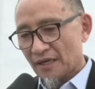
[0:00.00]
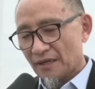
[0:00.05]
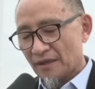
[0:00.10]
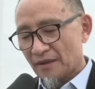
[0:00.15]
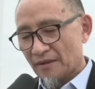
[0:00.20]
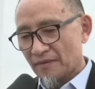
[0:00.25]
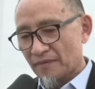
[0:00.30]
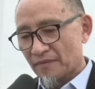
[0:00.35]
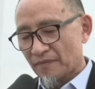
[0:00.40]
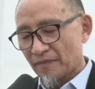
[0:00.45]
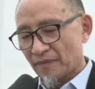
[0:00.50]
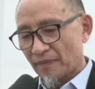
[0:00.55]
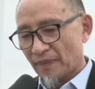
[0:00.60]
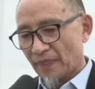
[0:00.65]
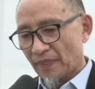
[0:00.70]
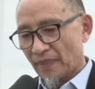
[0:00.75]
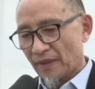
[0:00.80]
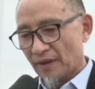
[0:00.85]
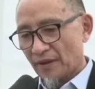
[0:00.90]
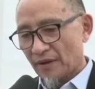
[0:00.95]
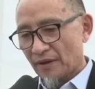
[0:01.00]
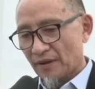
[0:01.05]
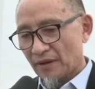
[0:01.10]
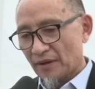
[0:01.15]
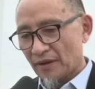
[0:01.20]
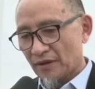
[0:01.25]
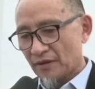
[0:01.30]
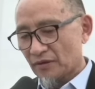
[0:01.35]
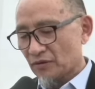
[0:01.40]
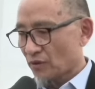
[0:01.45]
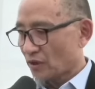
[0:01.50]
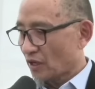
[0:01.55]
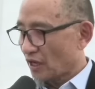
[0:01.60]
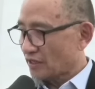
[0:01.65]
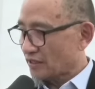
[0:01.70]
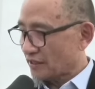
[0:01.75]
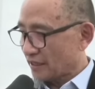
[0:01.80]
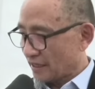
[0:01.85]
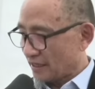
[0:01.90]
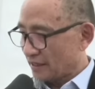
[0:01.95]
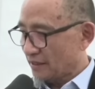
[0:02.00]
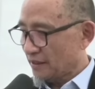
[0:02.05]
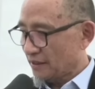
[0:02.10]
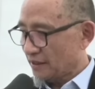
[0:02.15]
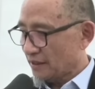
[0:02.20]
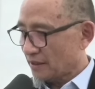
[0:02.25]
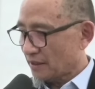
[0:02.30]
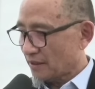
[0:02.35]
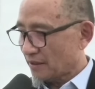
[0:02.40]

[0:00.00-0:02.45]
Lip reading: into God's hand,